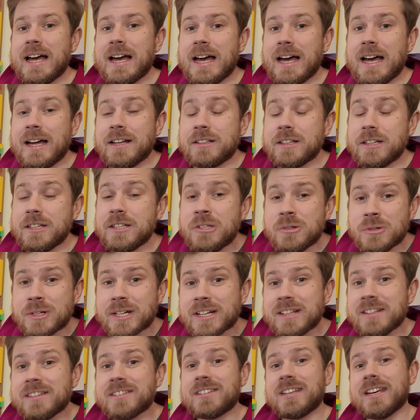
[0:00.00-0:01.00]
and you
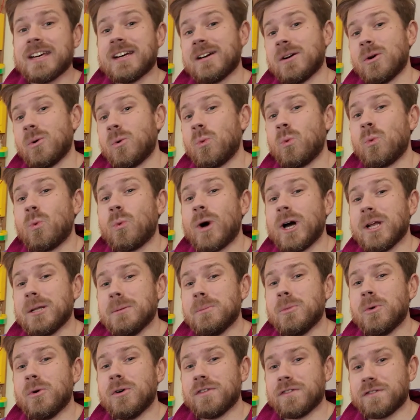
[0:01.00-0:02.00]
can tick
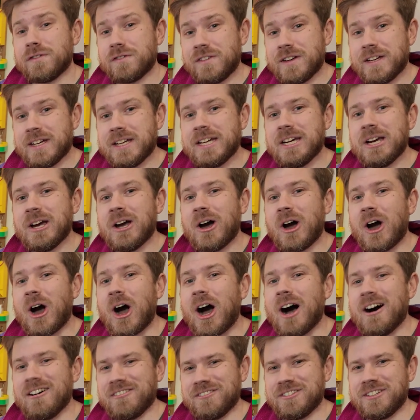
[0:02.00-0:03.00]
one more thing
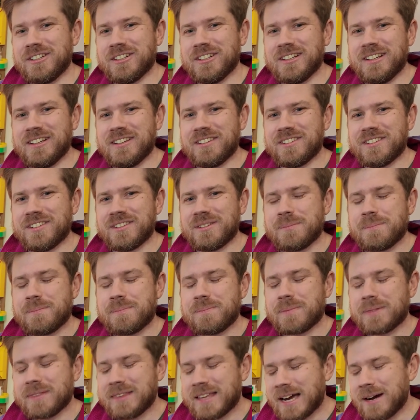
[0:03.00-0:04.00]
off your list.
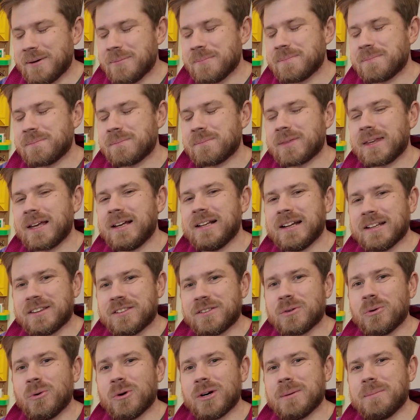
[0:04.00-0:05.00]
Now, let's
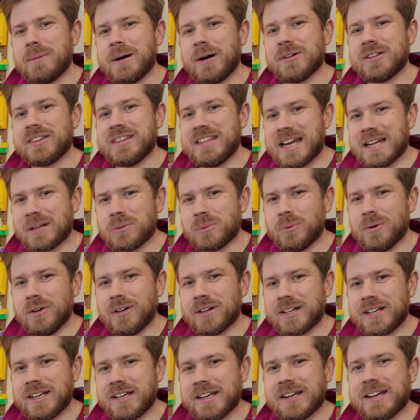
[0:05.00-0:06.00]
talk about
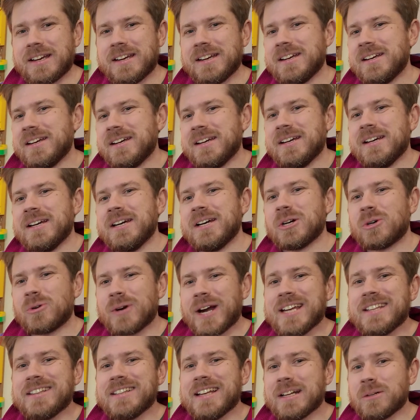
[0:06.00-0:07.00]
networking.
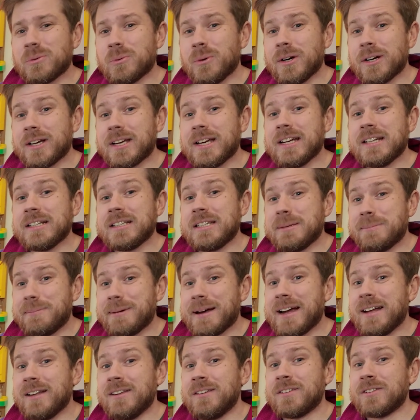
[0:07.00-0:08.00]
Great networking
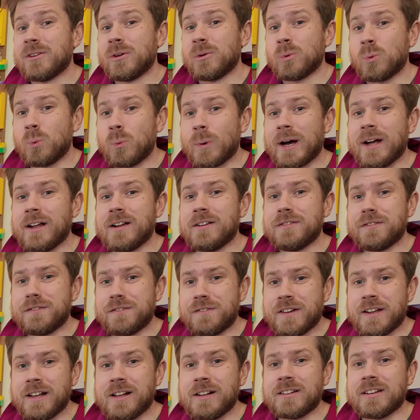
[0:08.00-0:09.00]
depends on
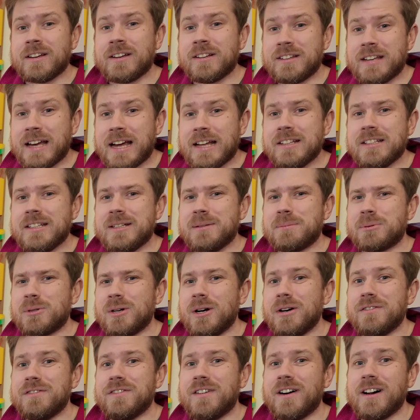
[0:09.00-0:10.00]
well-filled attendee
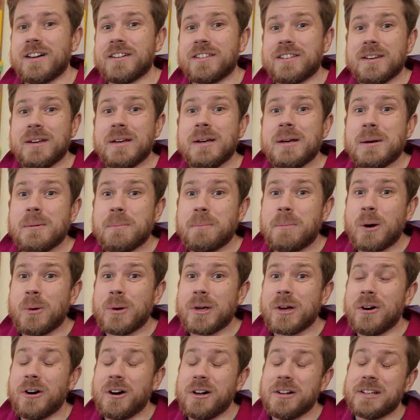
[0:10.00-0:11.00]
profiles, but we
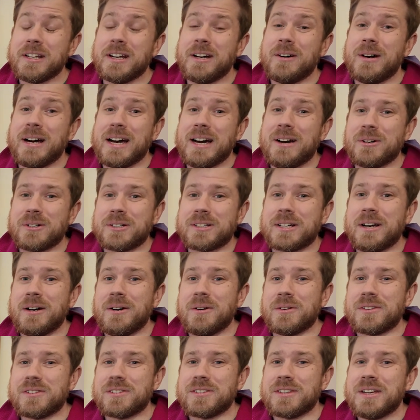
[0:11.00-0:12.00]
all know how it
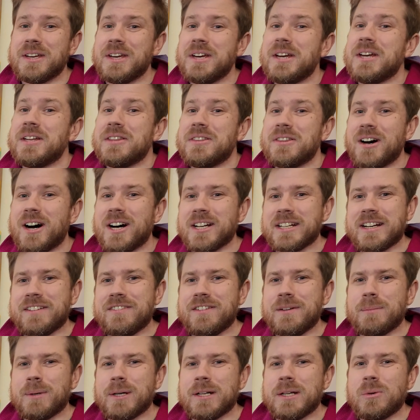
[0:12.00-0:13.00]
goes. Not
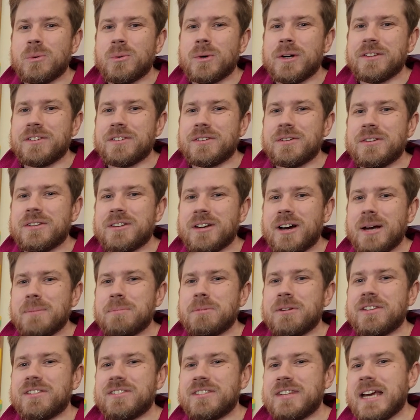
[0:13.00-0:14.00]
everybody wants to type
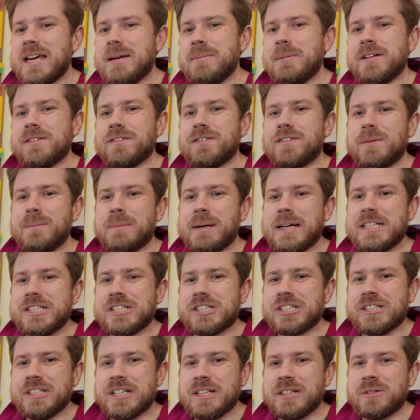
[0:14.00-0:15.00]
the same
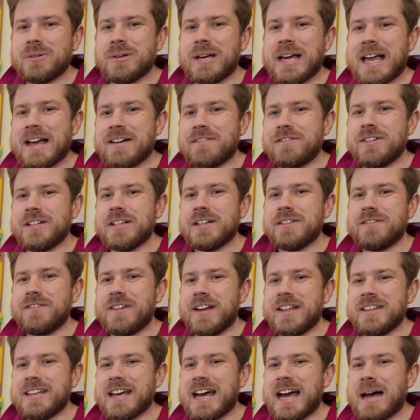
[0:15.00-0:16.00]
information into every
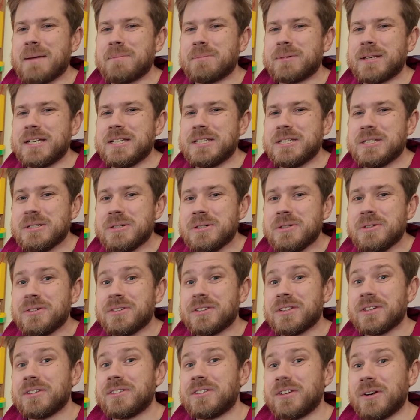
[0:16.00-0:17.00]
event app they
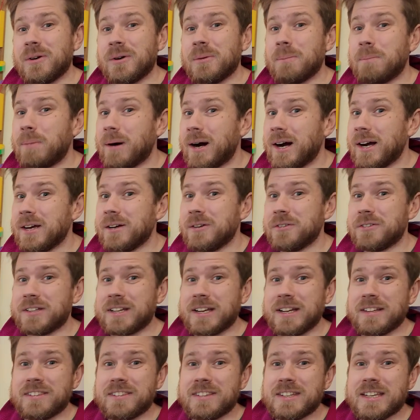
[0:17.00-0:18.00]
use, so bios
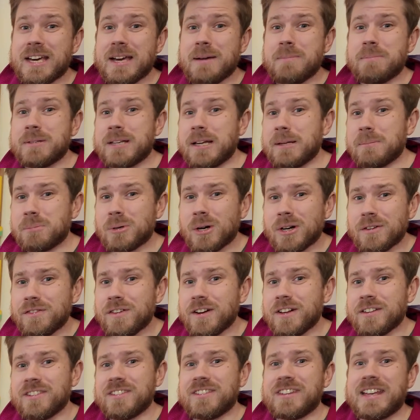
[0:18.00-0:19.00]
get skipped and
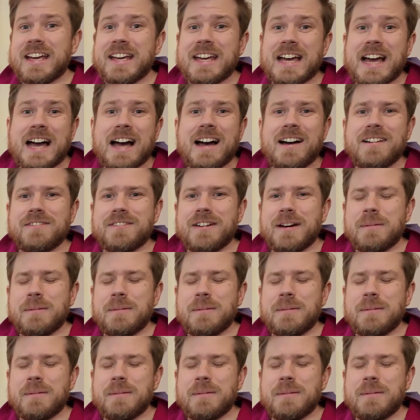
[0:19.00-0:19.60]
profiles stay half